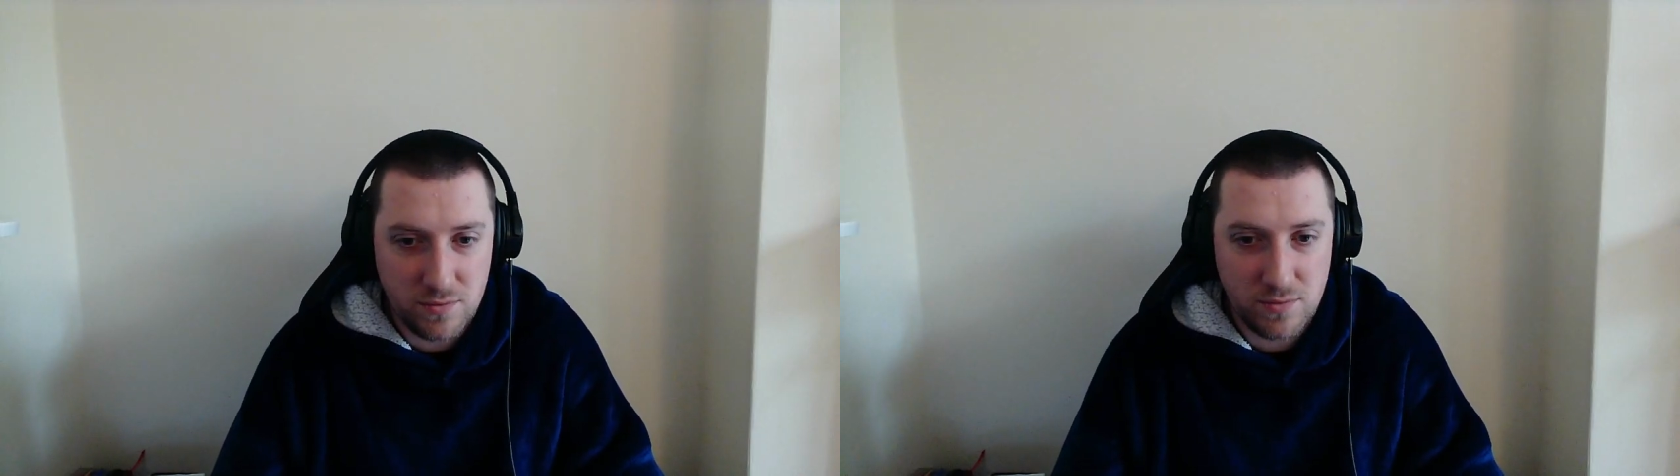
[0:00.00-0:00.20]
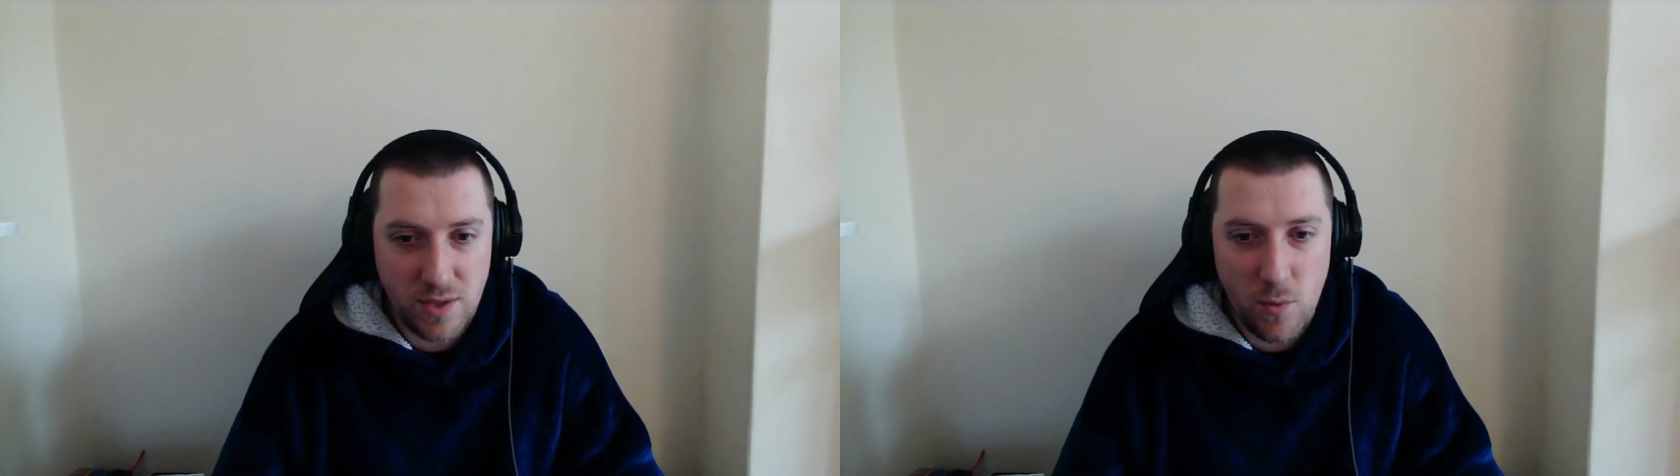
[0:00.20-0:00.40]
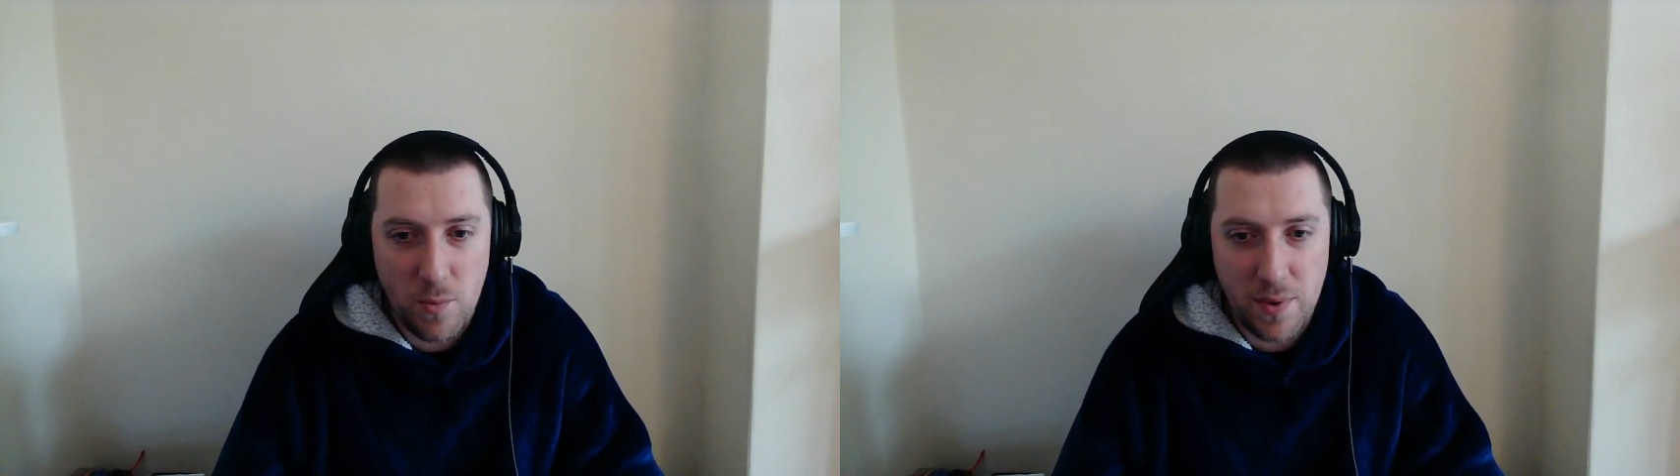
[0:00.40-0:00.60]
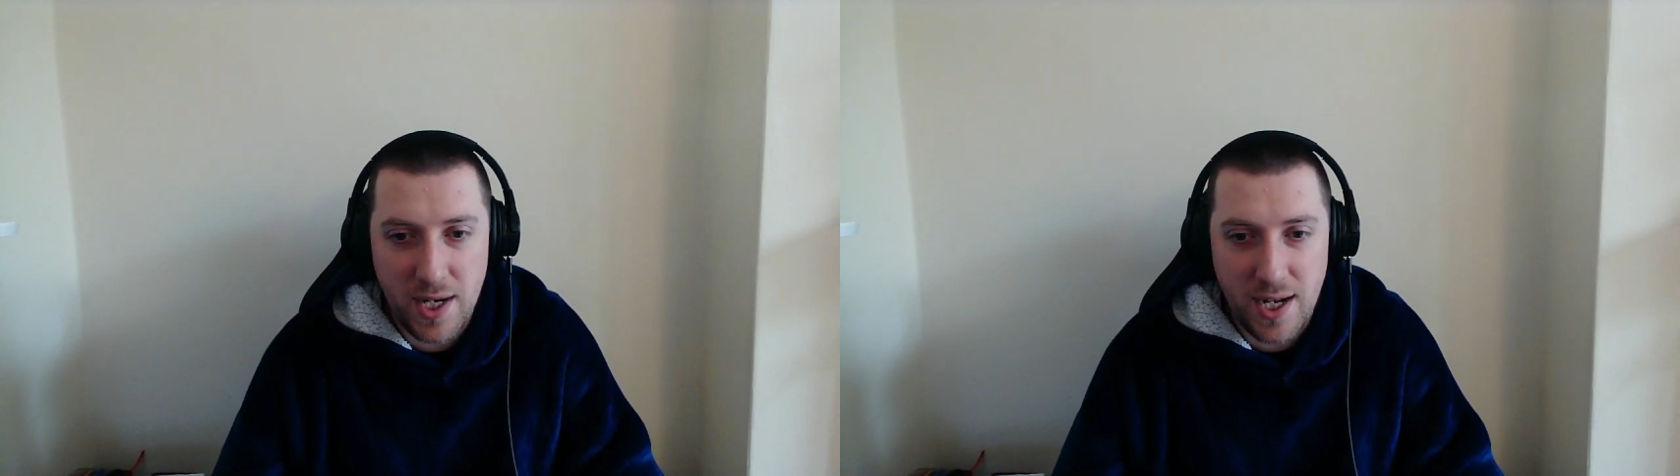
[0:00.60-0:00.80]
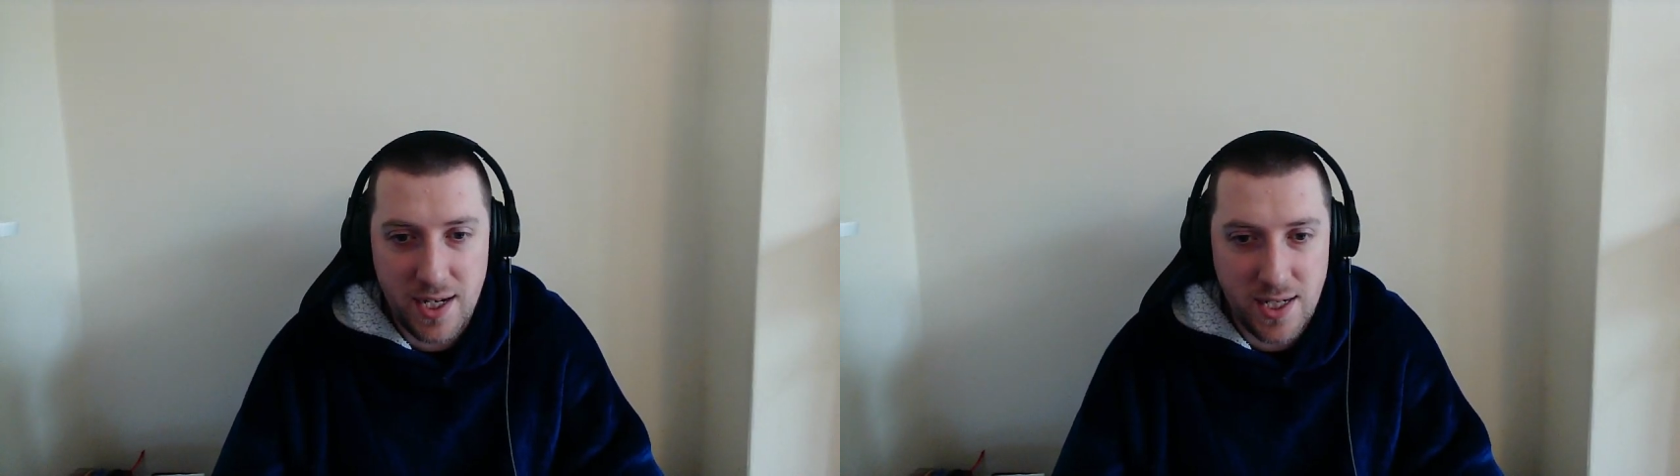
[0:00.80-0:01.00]
there won't
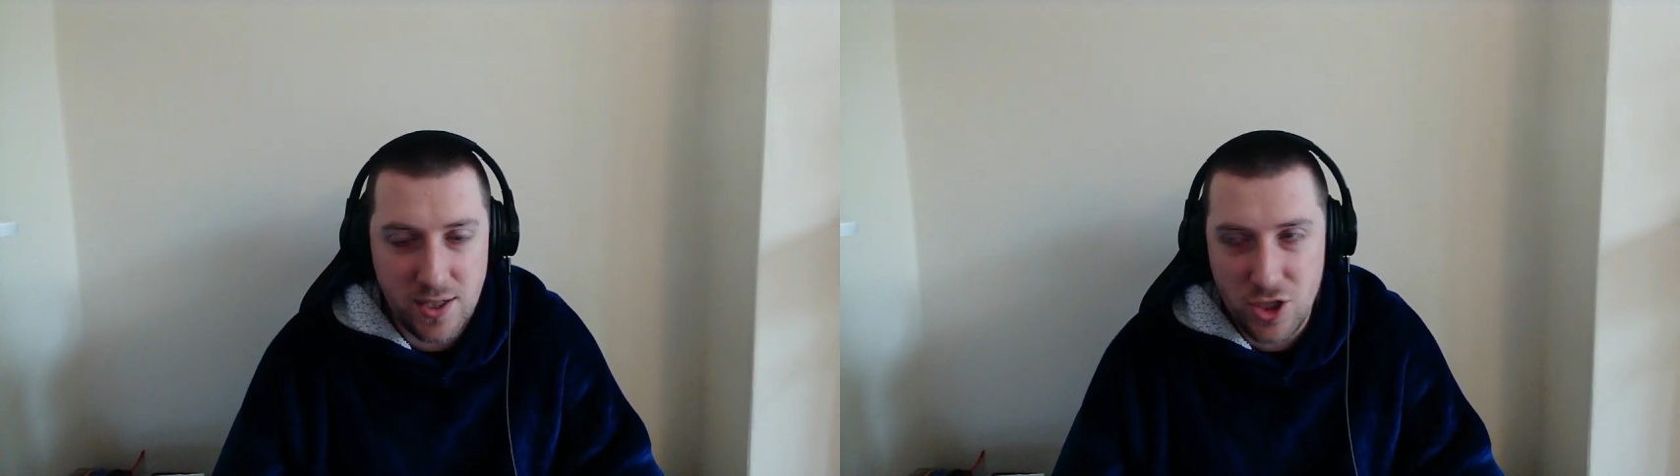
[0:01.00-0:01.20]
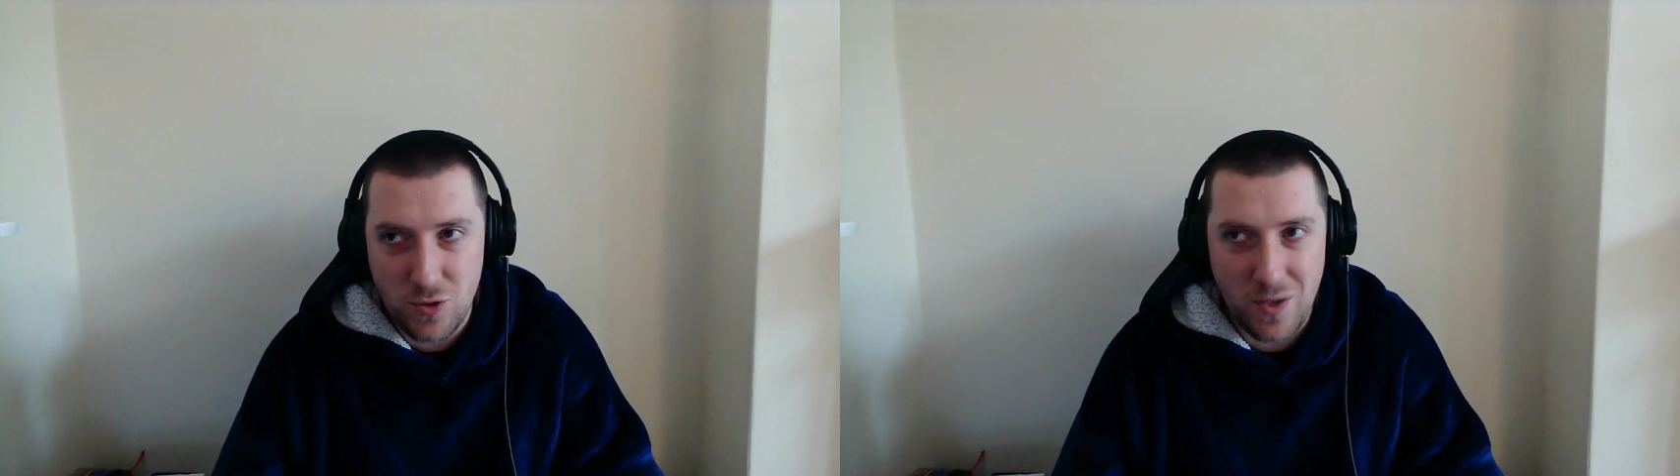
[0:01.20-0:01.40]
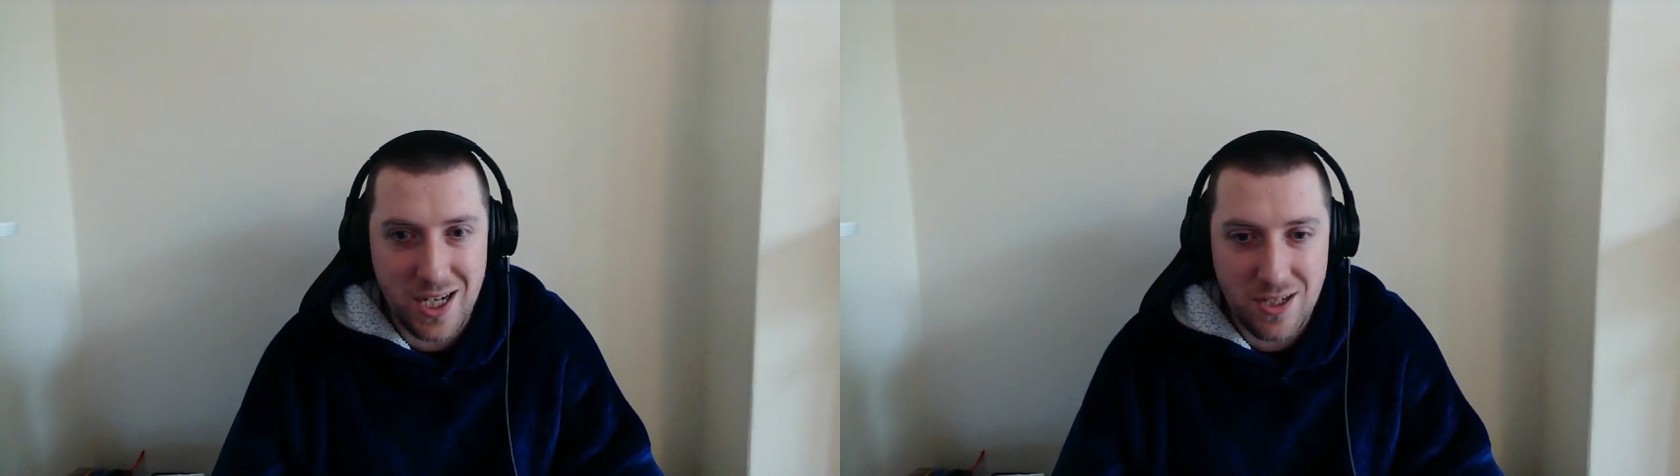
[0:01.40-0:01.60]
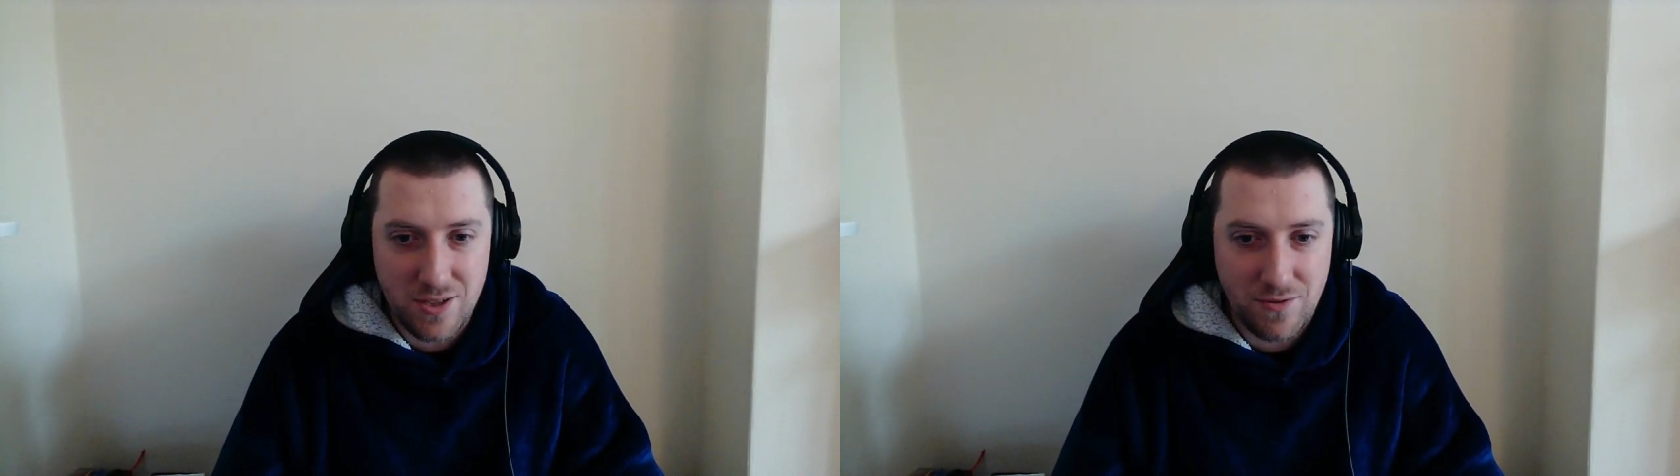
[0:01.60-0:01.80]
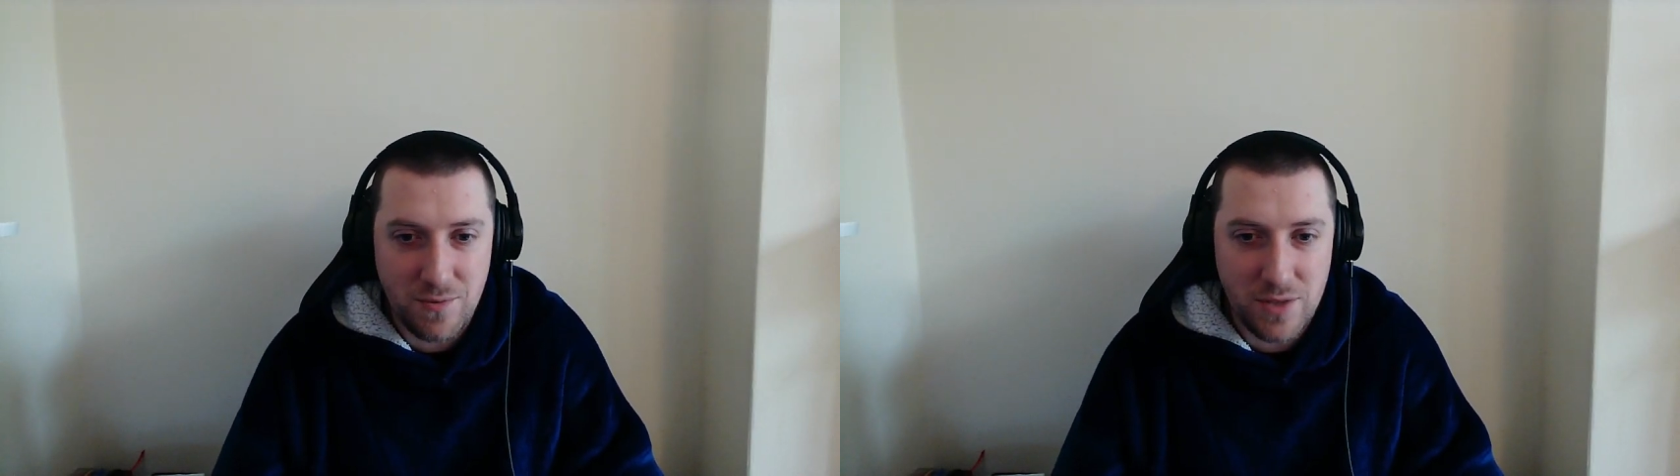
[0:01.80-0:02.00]
be any swings
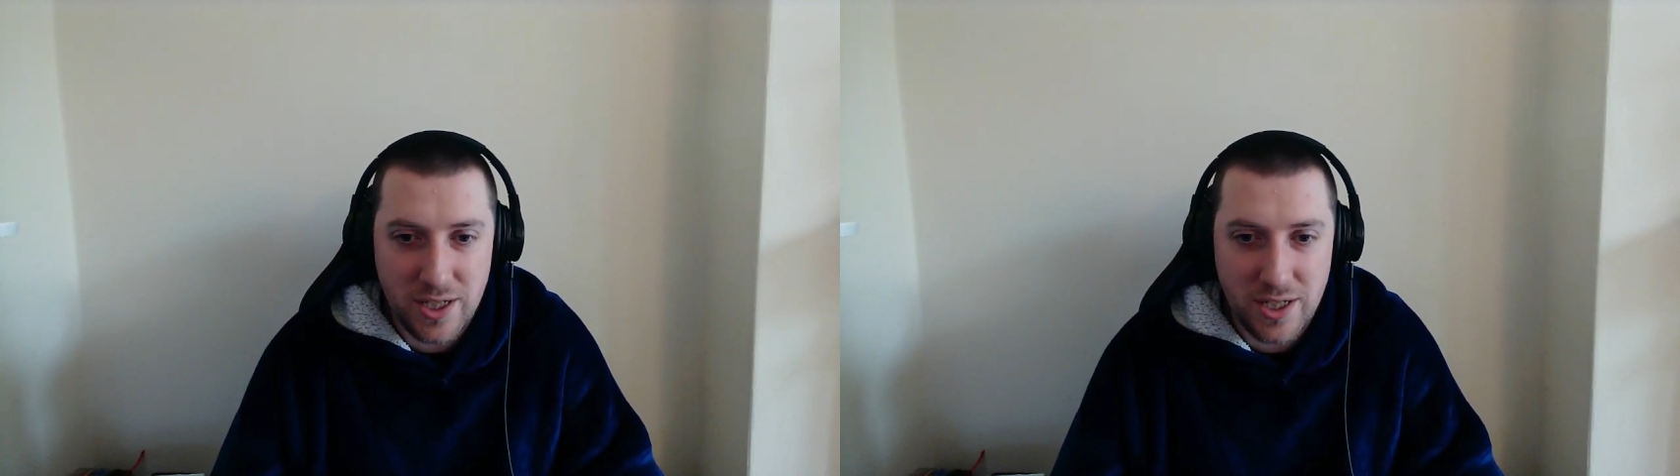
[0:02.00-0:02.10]
from the